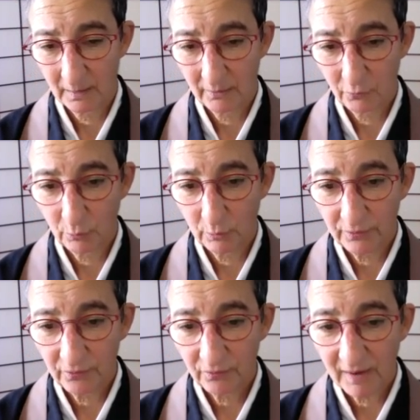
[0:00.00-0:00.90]
The world
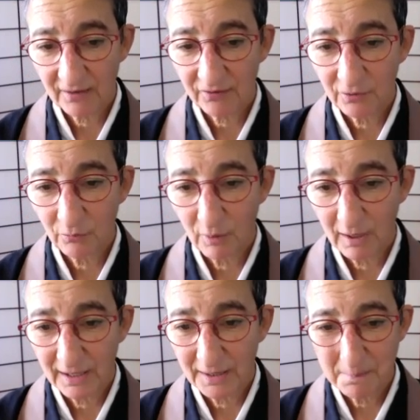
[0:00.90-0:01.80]
is vast and
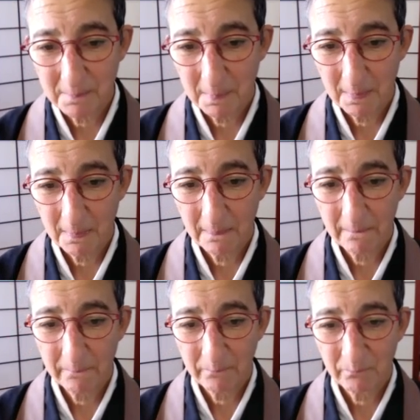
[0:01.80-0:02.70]
wide.
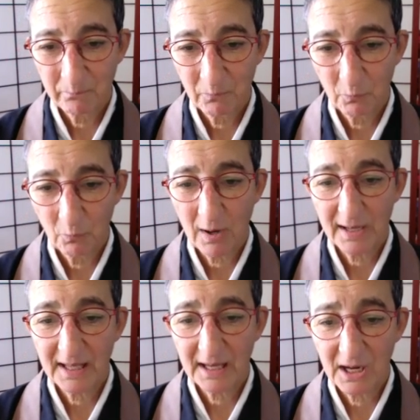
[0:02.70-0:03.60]
Why
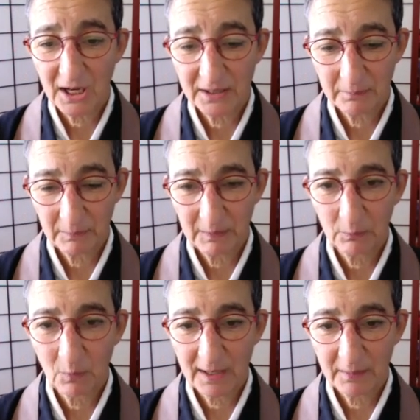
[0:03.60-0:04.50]
get on?
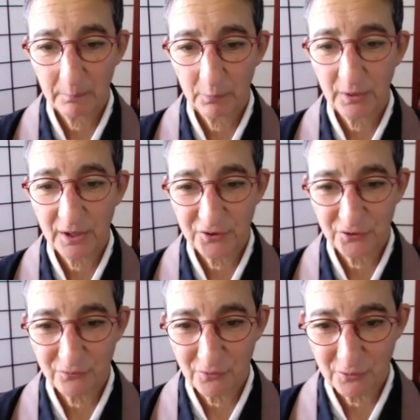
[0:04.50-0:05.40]
Go put on
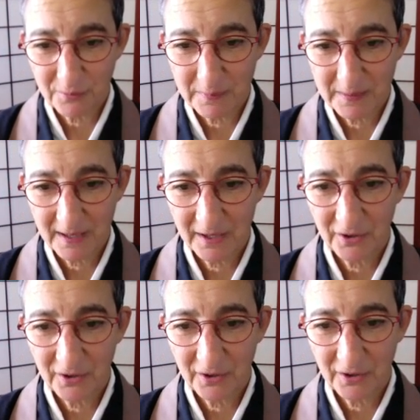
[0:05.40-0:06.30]
your robe and
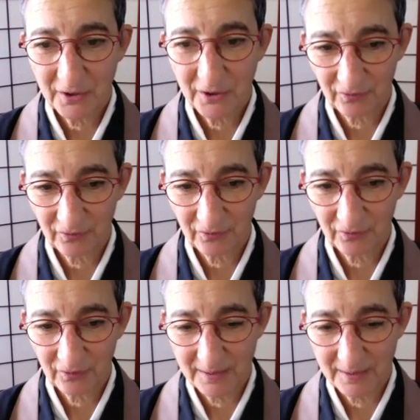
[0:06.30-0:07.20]
go sit
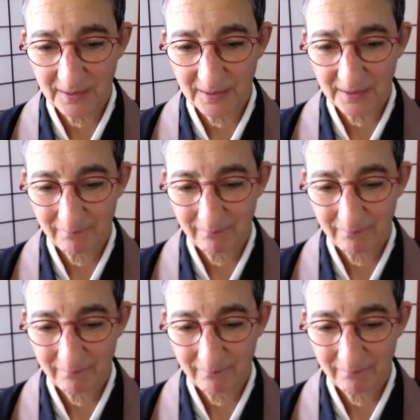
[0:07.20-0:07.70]
zazen.